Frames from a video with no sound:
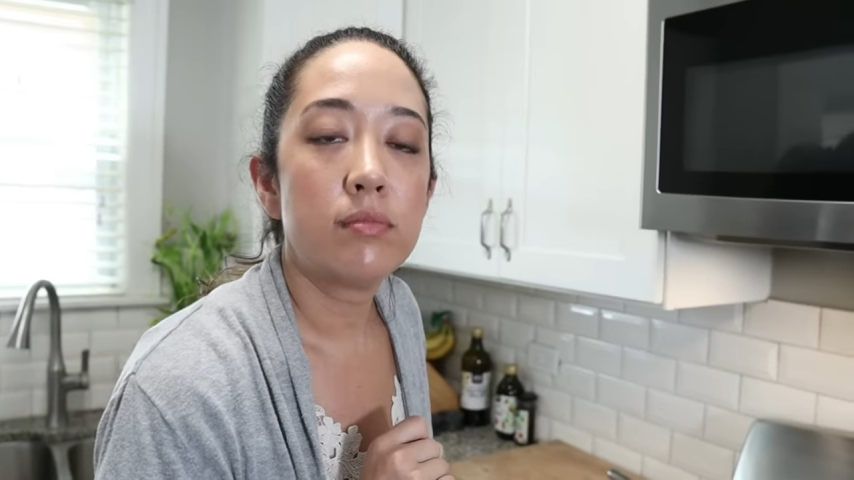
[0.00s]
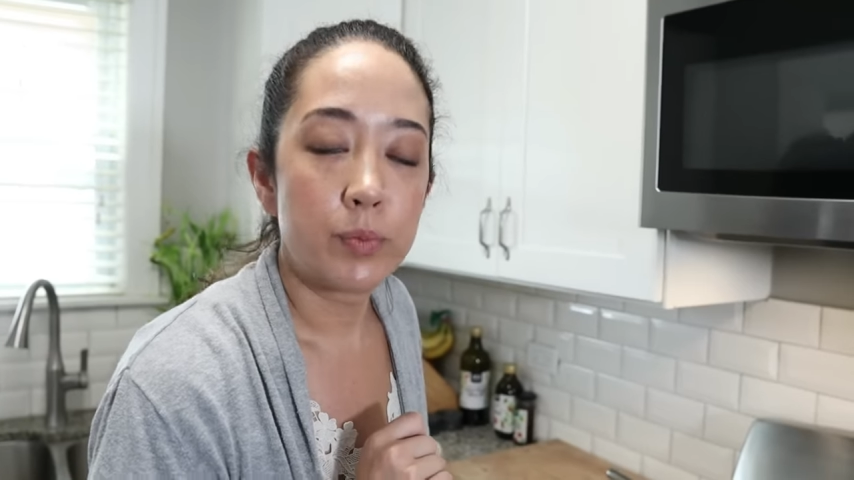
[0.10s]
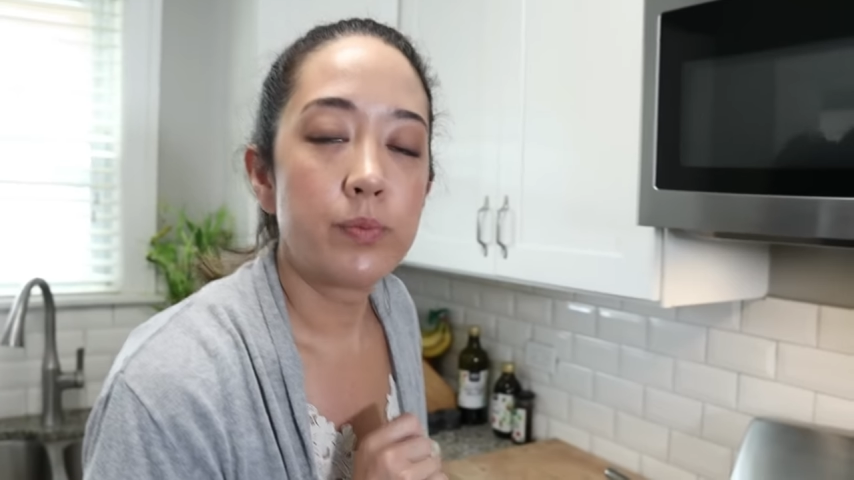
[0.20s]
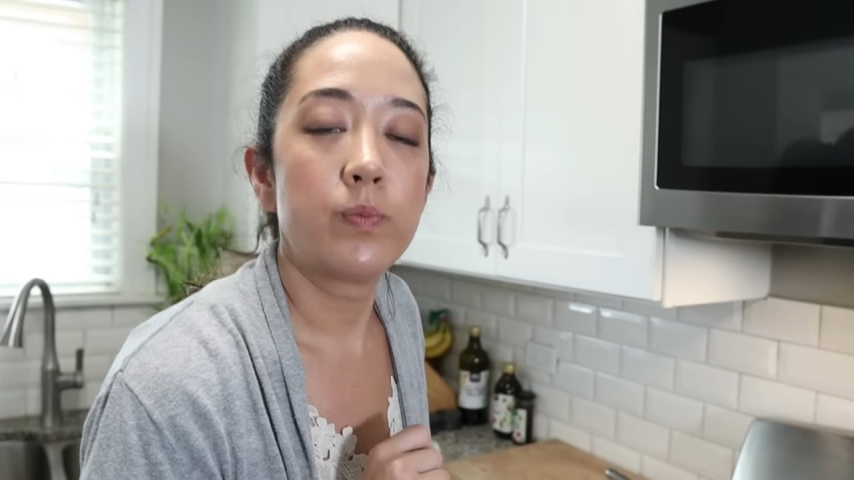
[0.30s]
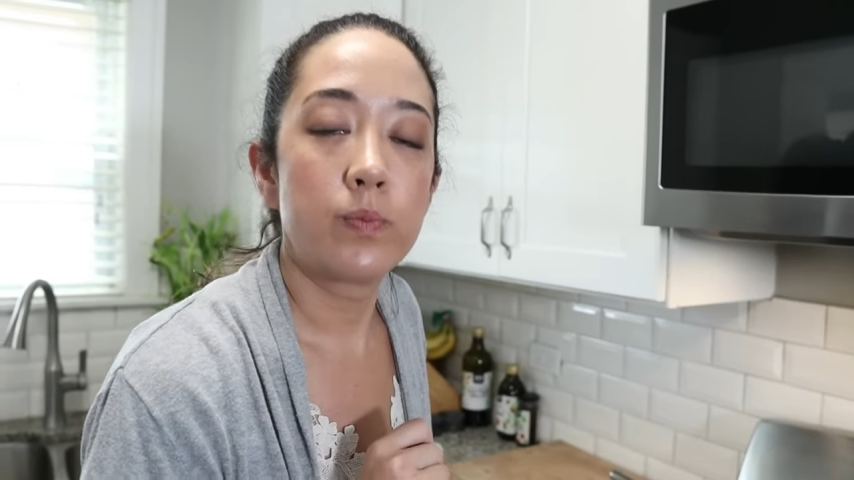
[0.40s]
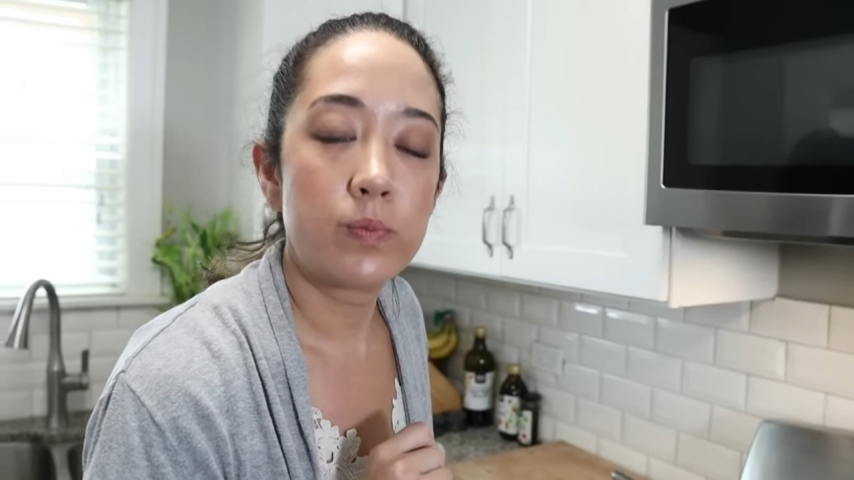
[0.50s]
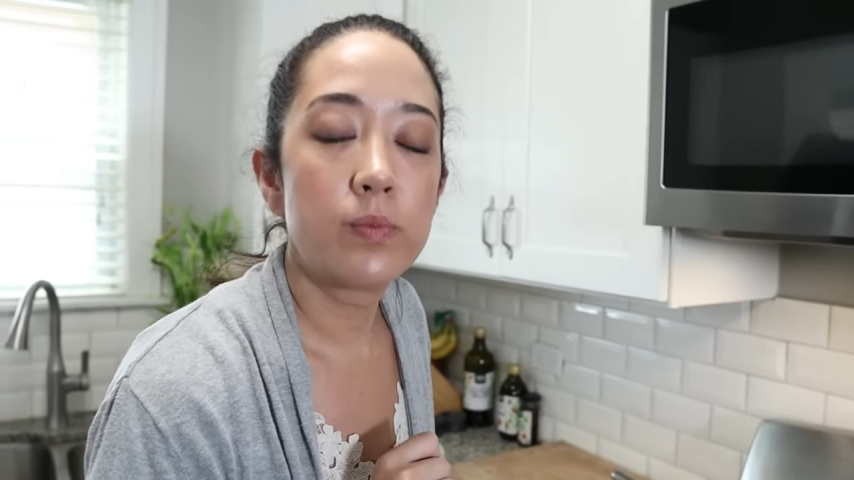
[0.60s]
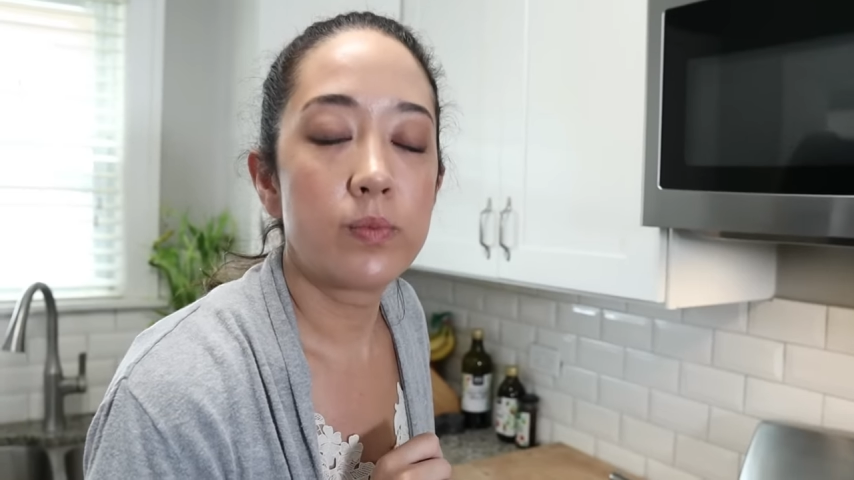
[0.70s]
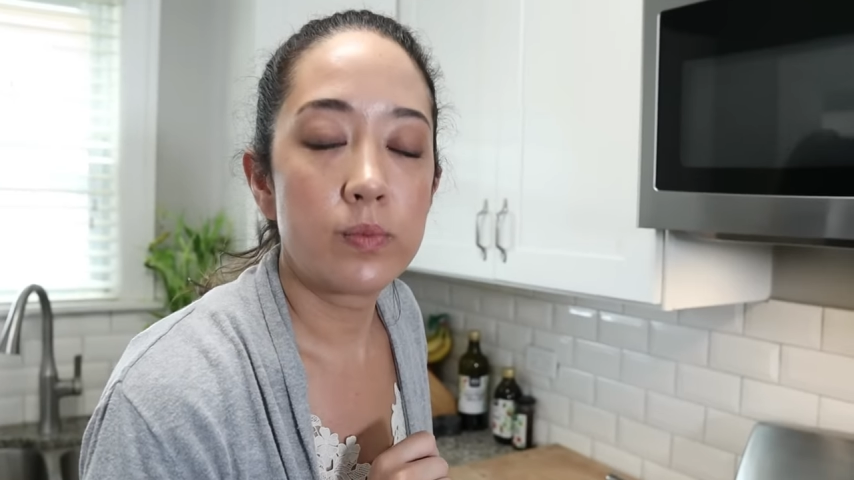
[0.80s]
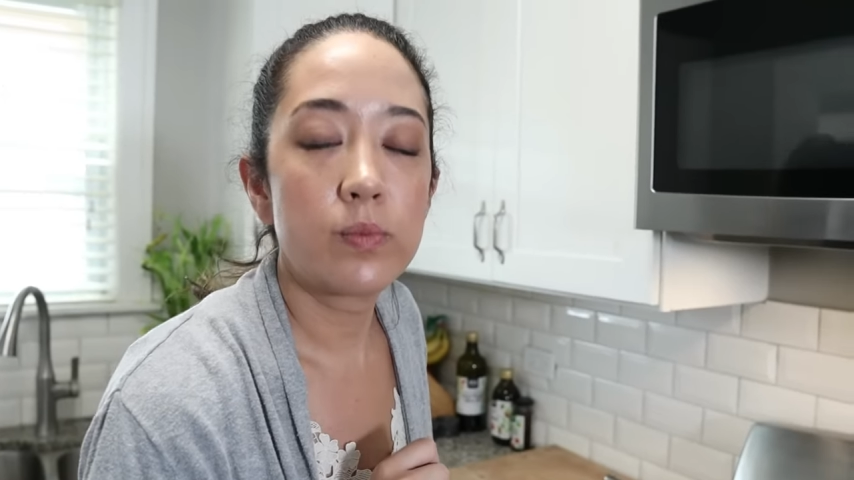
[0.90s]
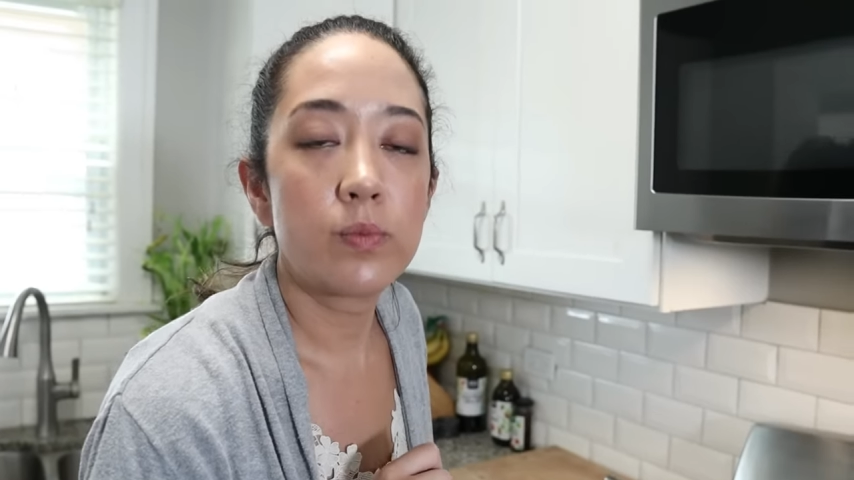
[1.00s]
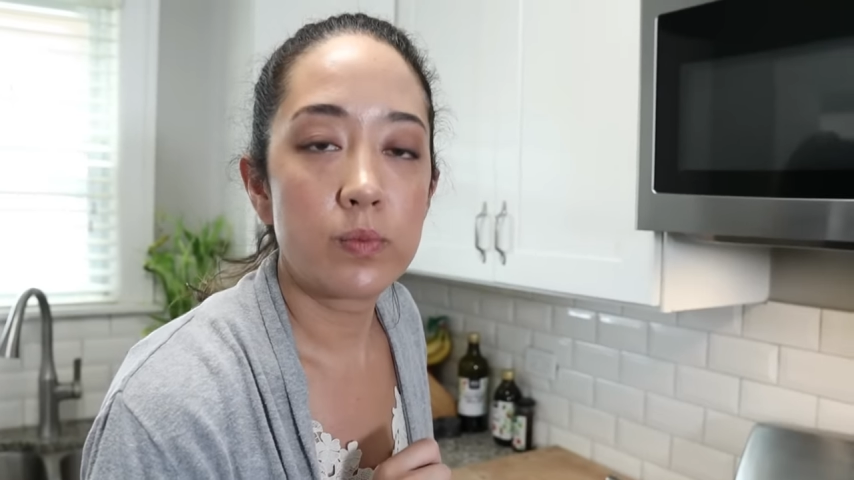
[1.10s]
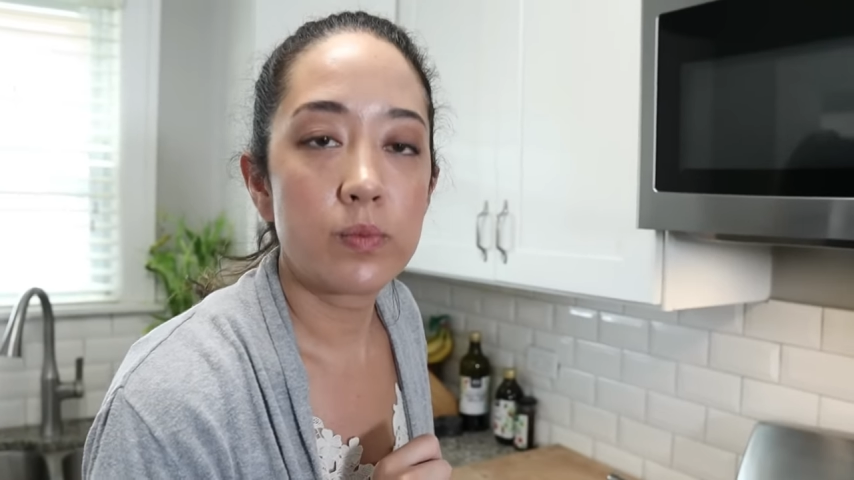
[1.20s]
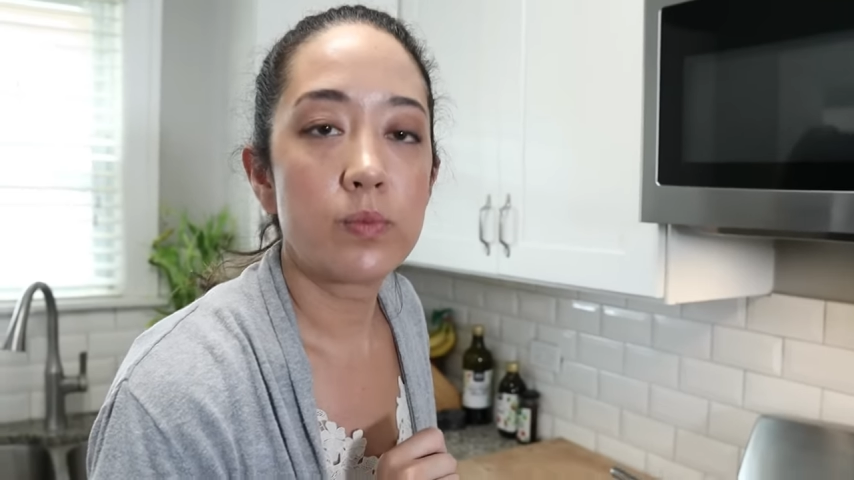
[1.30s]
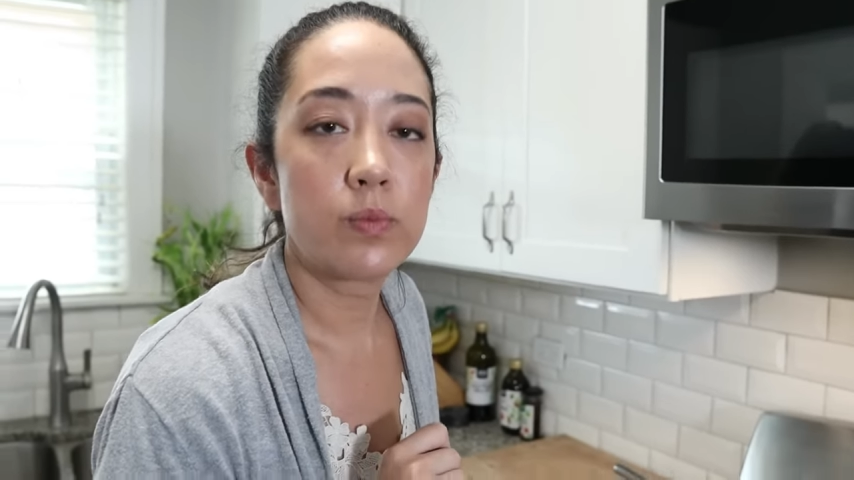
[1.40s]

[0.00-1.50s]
on our channel though, isn't it?